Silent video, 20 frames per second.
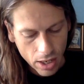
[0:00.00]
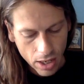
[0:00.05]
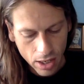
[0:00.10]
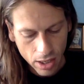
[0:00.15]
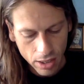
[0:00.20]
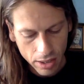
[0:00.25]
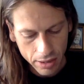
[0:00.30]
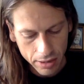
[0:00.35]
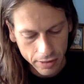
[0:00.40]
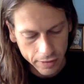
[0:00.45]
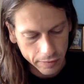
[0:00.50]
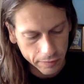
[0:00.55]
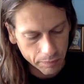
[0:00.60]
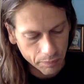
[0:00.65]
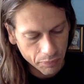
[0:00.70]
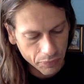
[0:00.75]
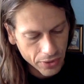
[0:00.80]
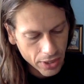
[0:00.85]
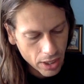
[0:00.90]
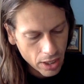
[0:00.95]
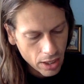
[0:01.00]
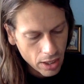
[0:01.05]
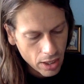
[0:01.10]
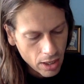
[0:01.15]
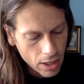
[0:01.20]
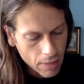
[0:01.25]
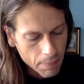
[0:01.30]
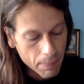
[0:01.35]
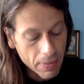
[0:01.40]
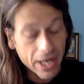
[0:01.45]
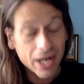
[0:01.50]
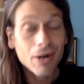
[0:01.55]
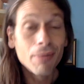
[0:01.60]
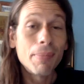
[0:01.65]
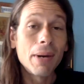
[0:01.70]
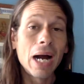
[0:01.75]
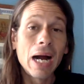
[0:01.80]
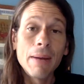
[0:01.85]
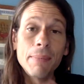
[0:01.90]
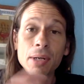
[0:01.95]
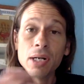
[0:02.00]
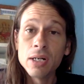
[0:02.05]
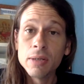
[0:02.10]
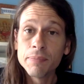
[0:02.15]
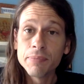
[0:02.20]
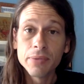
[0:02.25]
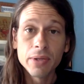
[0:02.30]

Uh, Meher Baba,